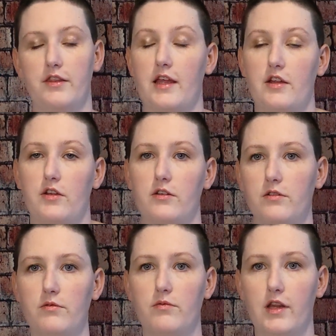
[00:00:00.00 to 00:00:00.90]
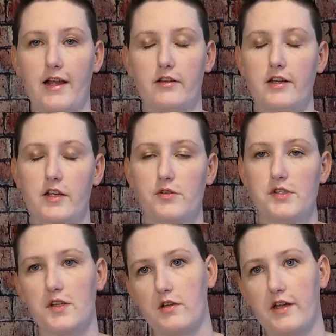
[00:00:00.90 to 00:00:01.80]
that you'd likely
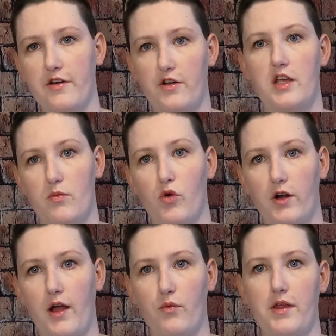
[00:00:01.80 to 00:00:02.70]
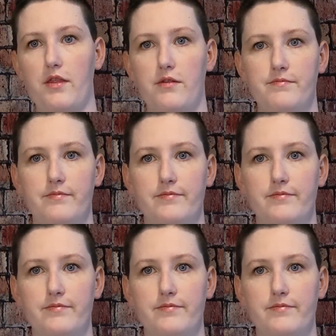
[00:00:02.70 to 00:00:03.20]
use to clean your keyboard out with.